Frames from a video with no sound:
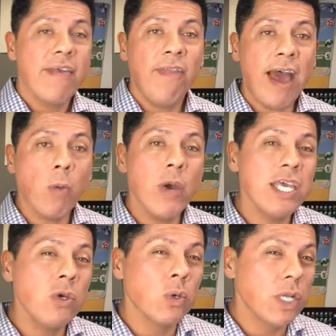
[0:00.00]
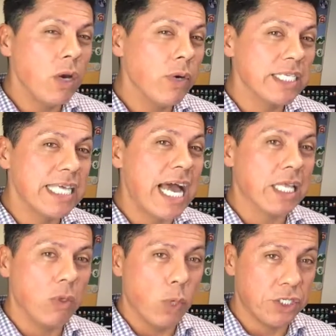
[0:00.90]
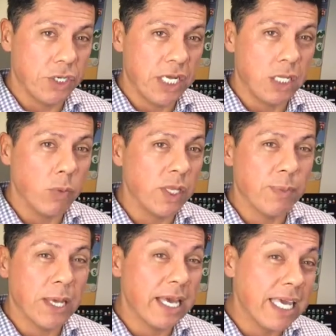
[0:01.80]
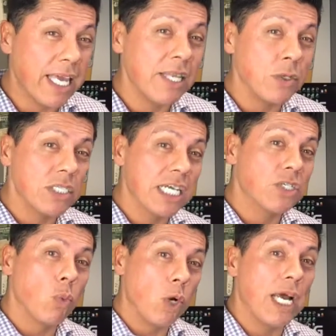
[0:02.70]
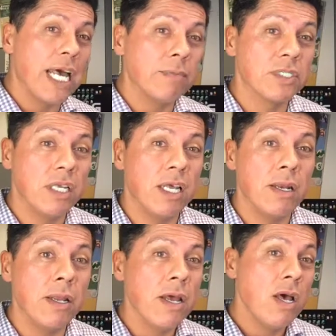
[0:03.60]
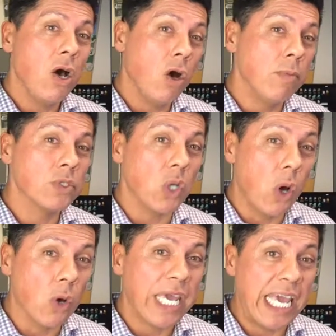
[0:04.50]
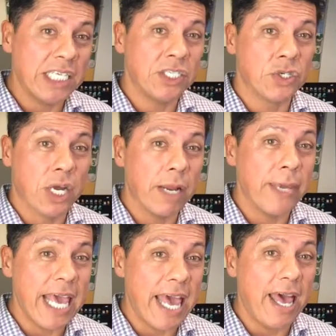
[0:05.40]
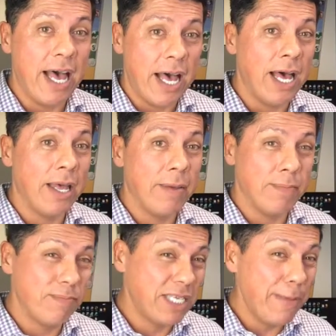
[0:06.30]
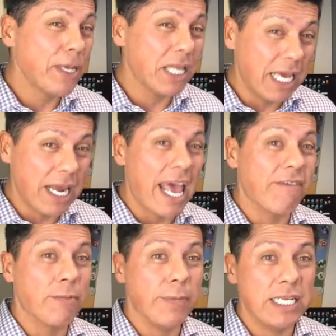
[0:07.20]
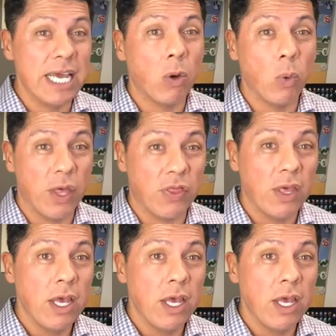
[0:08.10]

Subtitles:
That way you'll know exactly what you're dealing with. Again, those Section 1 items in almost all cases are going to be typically going to have to be dealt with.